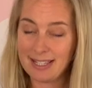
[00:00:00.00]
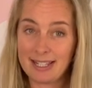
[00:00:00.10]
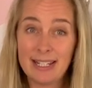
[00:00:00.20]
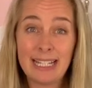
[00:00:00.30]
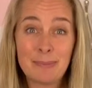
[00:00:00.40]
a
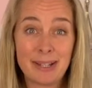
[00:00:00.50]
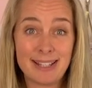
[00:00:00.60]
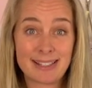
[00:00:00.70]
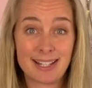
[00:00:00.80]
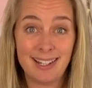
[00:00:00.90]
little
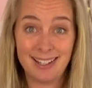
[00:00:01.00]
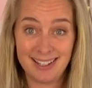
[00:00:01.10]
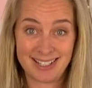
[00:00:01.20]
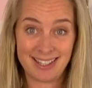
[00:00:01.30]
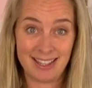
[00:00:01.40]
bit
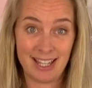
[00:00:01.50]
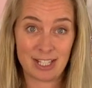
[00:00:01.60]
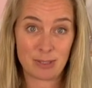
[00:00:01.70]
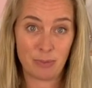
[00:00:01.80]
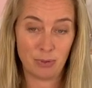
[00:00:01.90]
larger than the
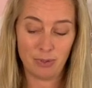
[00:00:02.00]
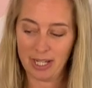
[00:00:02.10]
Explorer,